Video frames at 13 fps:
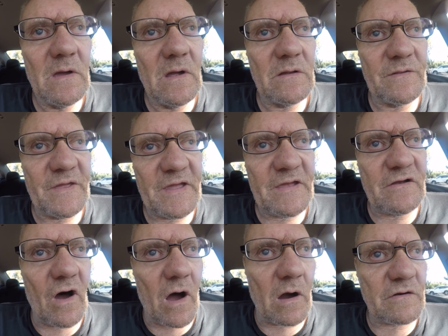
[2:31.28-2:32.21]
The
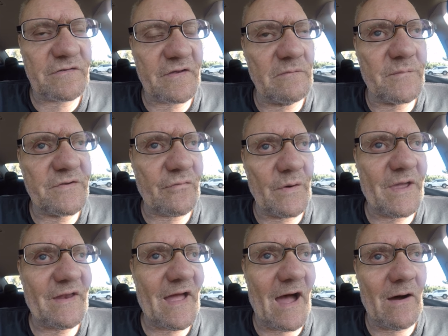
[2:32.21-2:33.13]
cars in
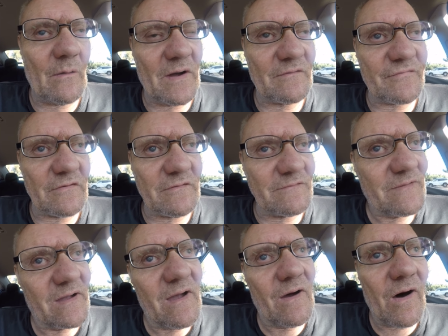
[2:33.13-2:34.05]
between, however,
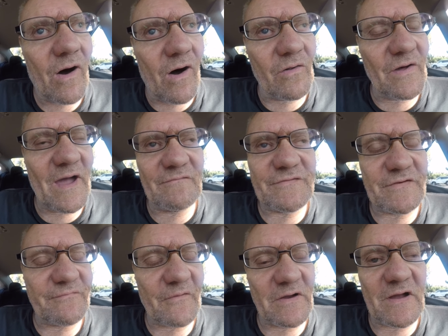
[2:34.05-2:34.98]
all have
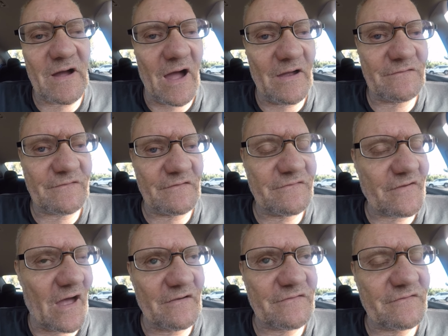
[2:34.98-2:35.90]
different kinds and
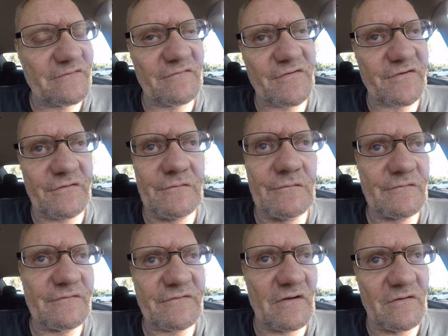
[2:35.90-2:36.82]
sizes of
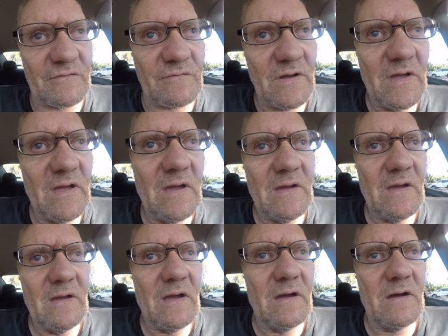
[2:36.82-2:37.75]
shoes. So
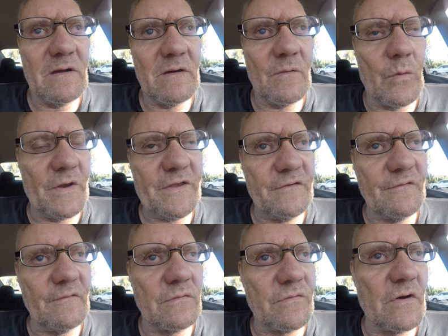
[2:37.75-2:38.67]
when
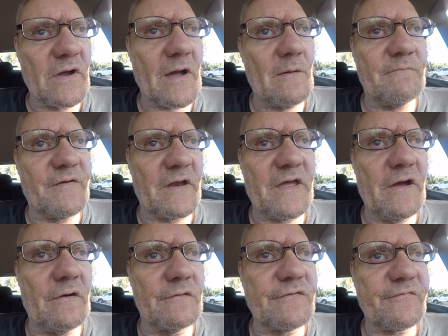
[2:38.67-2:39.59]
you look up
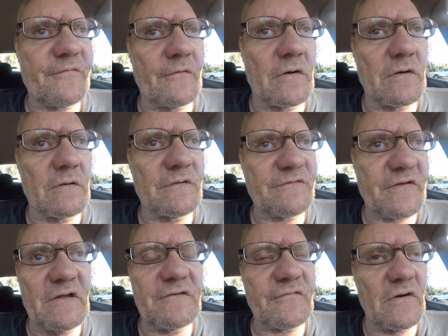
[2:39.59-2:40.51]
videos for
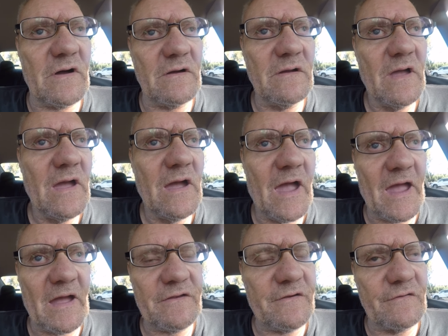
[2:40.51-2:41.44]
Sentra
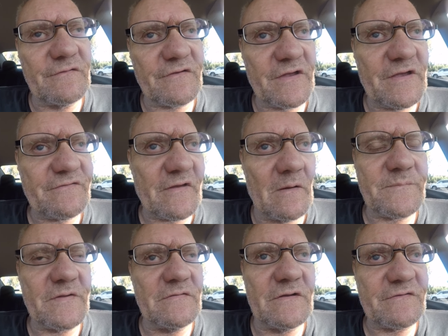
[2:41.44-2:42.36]
and you see
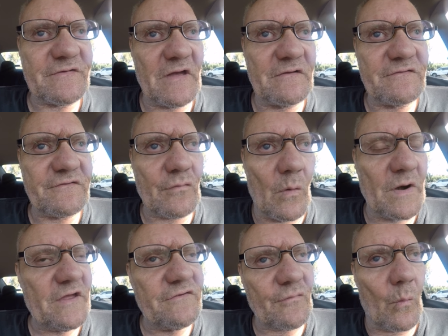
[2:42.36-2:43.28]
something that says
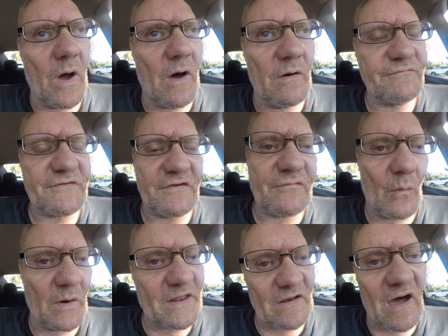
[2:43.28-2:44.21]
2012 to
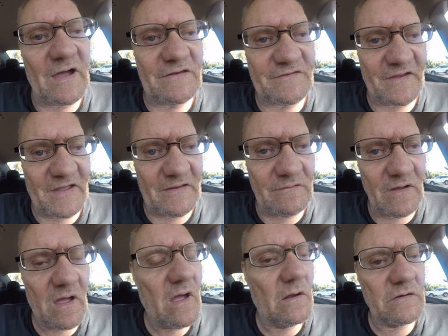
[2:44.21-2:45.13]
2019,
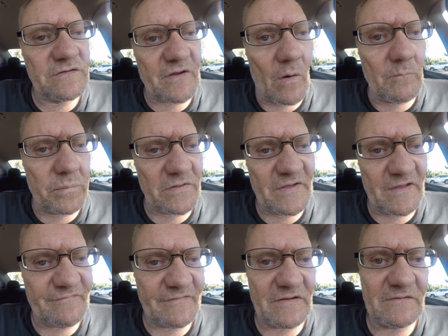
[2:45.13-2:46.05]
don't
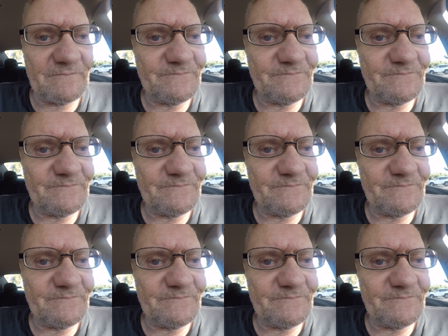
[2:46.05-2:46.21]
believe it.